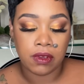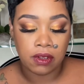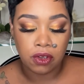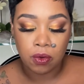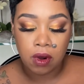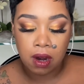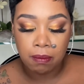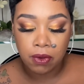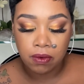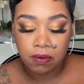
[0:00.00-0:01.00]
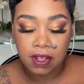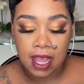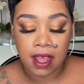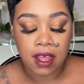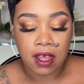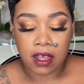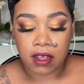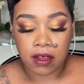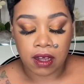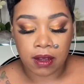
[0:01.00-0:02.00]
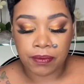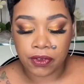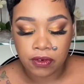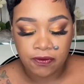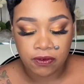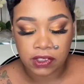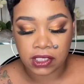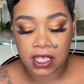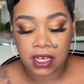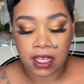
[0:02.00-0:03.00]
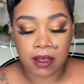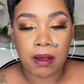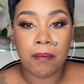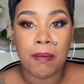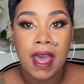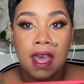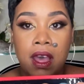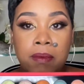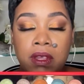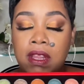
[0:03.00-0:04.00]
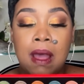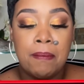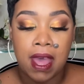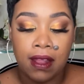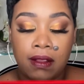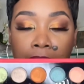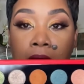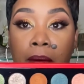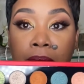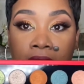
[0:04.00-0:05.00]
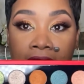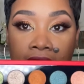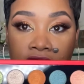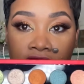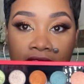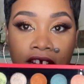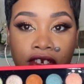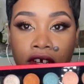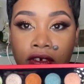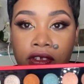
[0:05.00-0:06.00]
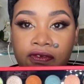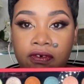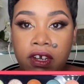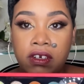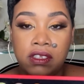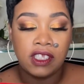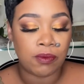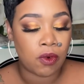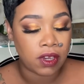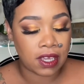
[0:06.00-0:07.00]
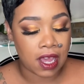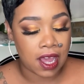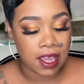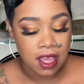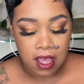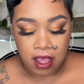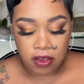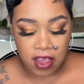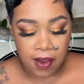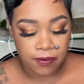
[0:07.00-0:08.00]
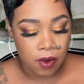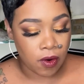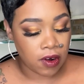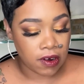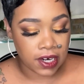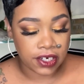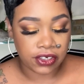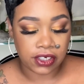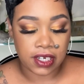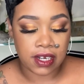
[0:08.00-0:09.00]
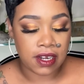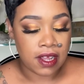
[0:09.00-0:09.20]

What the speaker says: noir moon, that beautiful stunning matte, not matte, black shade that you can use for a good smoky eye. You have orange and